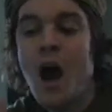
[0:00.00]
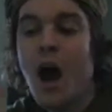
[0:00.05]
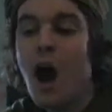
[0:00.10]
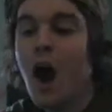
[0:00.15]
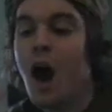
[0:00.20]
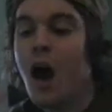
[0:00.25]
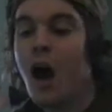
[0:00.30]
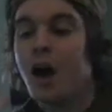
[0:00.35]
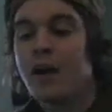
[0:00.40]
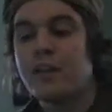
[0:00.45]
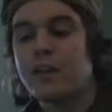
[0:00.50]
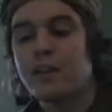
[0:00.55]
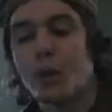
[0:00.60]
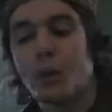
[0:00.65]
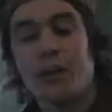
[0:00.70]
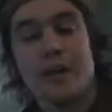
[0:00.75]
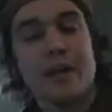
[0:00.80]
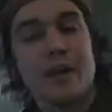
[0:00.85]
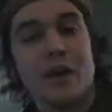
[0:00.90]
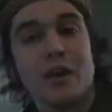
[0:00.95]

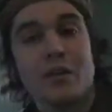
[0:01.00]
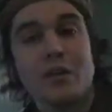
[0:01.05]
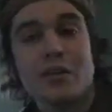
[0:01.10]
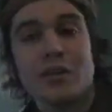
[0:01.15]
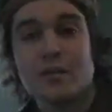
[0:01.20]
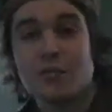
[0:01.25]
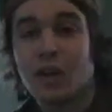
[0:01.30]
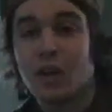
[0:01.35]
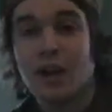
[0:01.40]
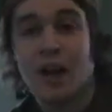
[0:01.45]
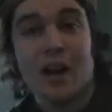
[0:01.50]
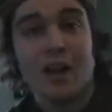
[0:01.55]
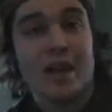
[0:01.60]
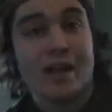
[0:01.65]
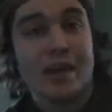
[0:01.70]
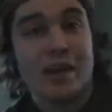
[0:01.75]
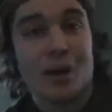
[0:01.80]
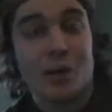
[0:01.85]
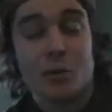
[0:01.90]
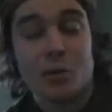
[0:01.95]
Toriel seemed a lot
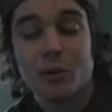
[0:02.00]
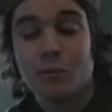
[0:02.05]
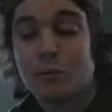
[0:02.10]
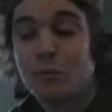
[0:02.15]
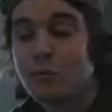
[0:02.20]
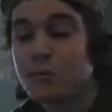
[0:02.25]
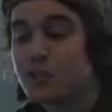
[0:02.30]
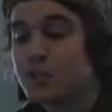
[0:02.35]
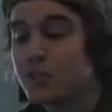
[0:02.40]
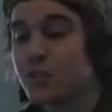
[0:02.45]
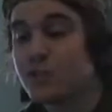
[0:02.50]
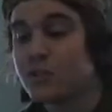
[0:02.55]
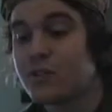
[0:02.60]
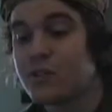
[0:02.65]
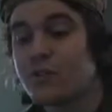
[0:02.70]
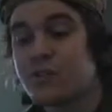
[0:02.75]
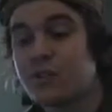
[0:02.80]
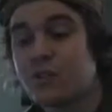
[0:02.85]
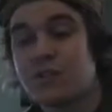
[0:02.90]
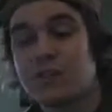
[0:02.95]
like Arwen when she was
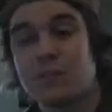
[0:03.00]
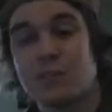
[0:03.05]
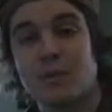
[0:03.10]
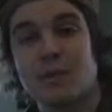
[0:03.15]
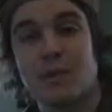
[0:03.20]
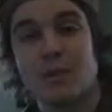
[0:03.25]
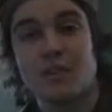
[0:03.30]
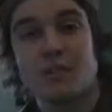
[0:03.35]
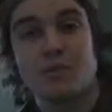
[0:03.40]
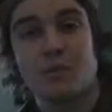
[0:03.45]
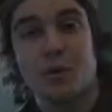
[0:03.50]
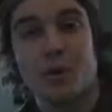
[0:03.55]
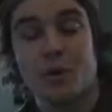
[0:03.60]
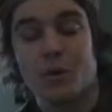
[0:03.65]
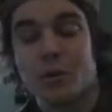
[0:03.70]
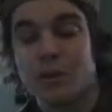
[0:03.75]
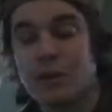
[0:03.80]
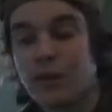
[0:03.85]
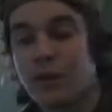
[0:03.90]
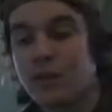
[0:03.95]
using some
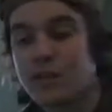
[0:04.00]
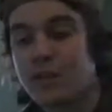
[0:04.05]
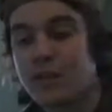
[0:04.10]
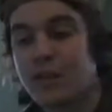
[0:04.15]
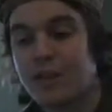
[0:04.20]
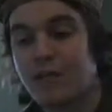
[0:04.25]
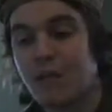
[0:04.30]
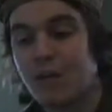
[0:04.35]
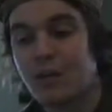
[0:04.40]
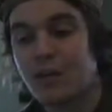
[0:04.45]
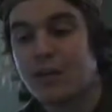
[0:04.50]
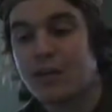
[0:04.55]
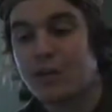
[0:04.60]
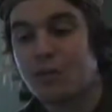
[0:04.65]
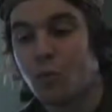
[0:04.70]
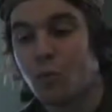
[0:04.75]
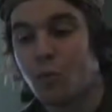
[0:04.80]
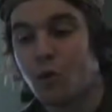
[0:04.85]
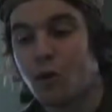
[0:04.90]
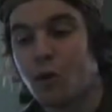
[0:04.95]
Kingsfoil to save one of
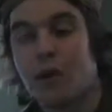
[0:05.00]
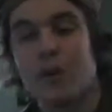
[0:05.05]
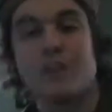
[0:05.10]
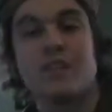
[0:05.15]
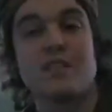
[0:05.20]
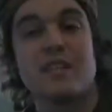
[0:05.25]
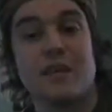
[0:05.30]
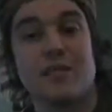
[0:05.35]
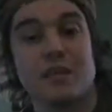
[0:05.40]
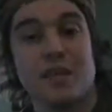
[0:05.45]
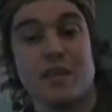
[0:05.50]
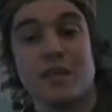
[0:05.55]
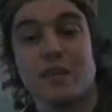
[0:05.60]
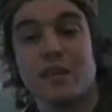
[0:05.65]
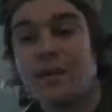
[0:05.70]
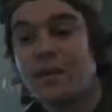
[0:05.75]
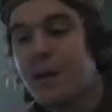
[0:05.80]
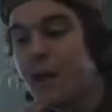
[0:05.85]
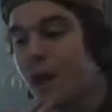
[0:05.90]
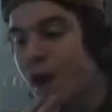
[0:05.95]
the or save
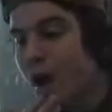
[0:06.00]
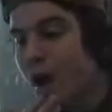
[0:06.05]
Keely.